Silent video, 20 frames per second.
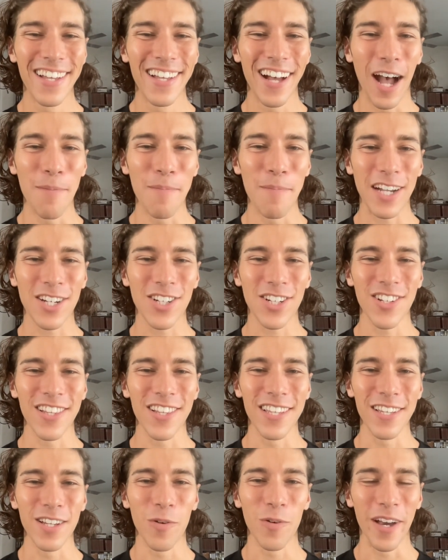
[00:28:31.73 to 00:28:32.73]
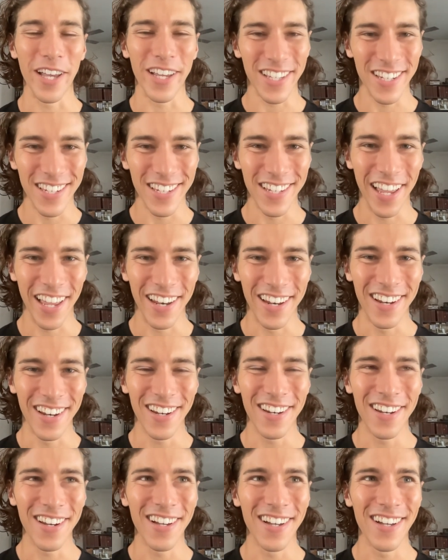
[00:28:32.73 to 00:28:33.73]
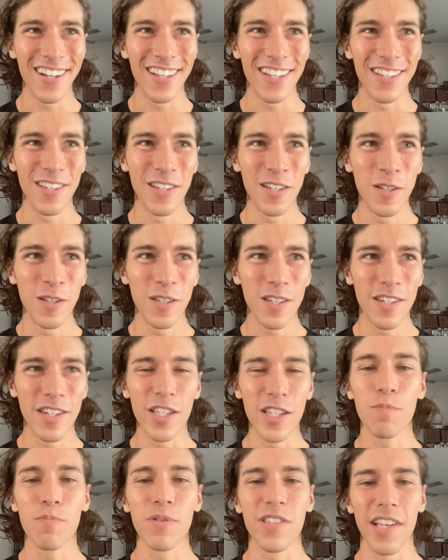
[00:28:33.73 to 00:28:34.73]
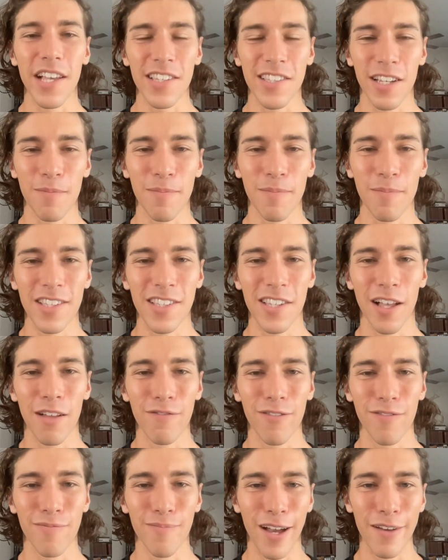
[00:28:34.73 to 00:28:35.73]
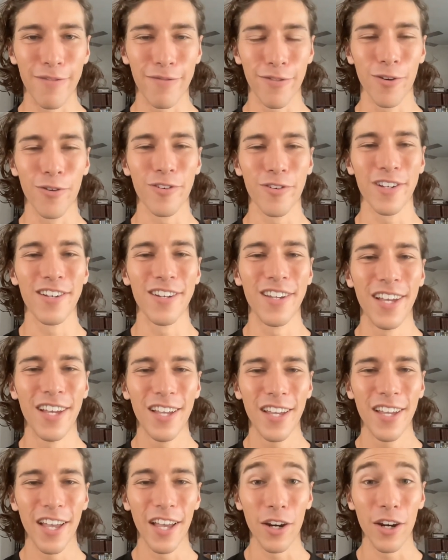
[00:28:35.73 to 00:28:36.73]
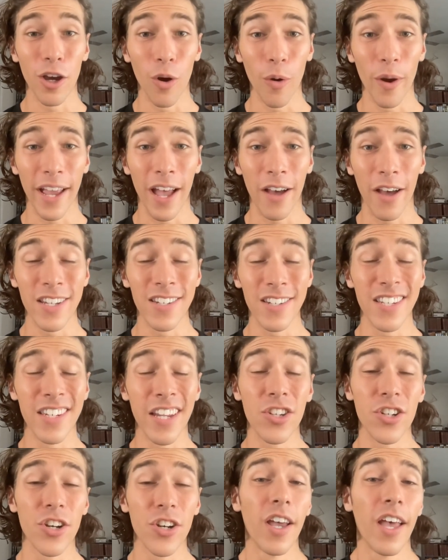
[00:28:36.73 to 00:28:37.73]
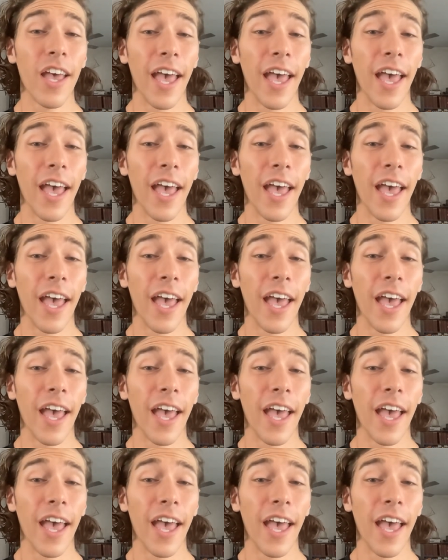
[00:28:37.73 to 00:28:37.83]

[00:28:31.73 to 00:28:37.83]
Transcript: I'm actually quite content dispossessing myself of my phone and going out into nature.